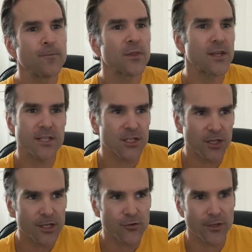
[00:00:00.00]
This is
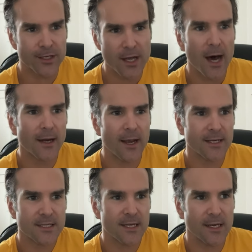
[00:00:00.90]
literally not a
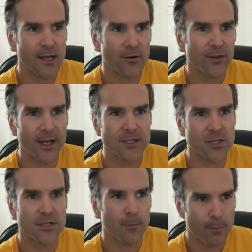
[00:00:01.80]
scene. I don't think it's
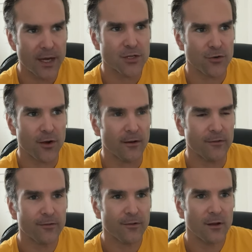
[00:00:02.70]
just a picture of
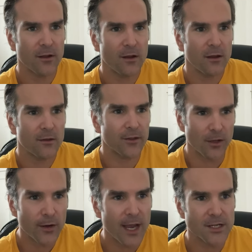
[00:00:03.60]
the
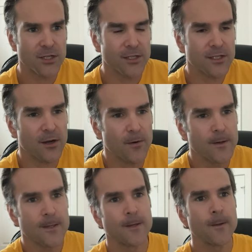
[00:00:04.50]
location. So,
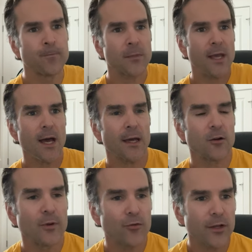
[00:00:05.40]
yeah, it'll
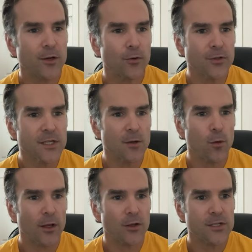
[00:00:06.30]
be really cool to see what
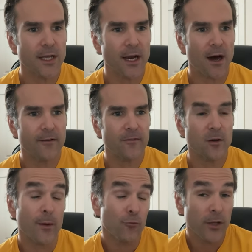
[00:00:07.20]
it looks like on film.
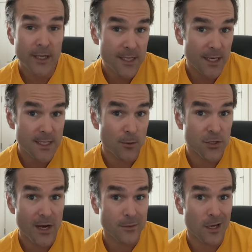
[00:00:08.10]
I'm really excited to see what
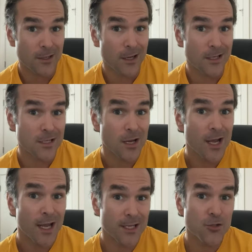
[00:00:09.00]
James Gunn does
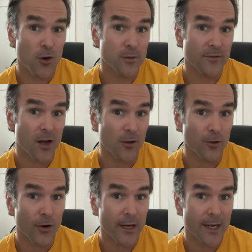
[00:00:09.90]
in terms of color
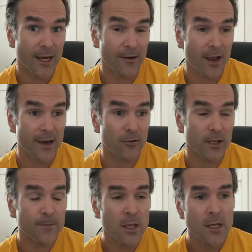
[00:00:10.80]
grading and everything.
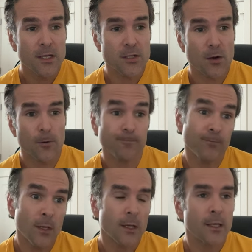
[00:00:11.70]
So,
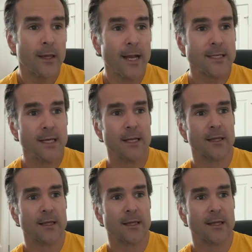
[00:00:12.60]
that's it.